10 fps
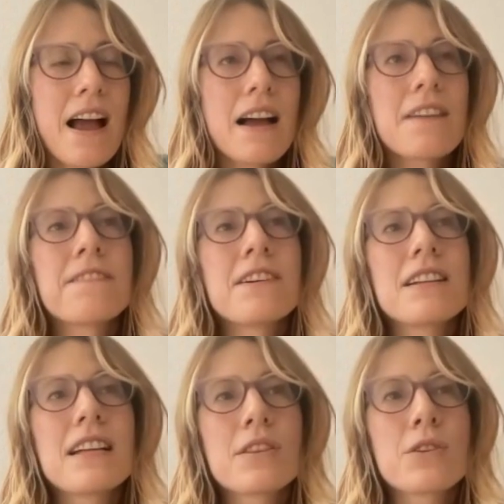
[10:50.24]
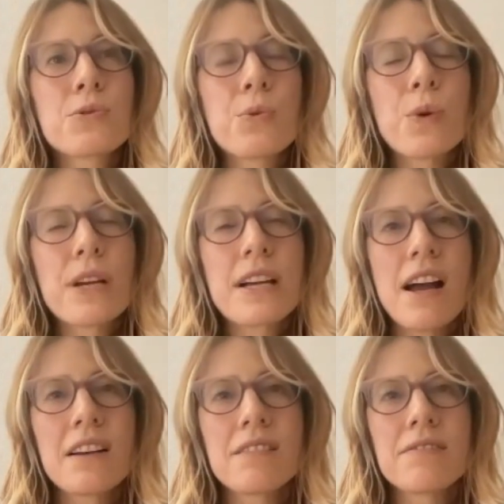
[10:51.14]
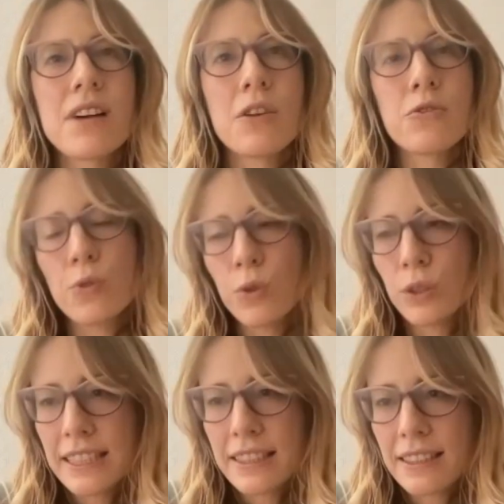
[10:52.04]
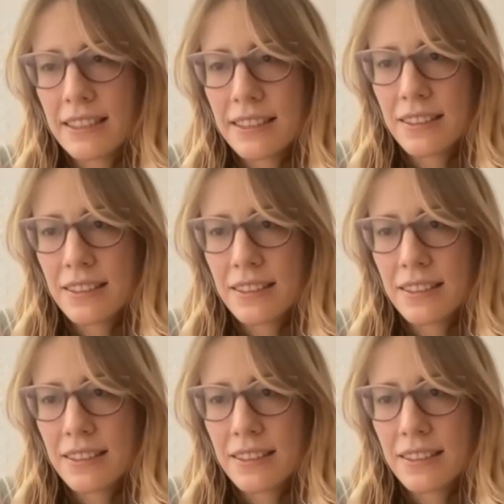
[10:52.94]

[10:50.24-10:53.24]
I feel like the story kind of unfolded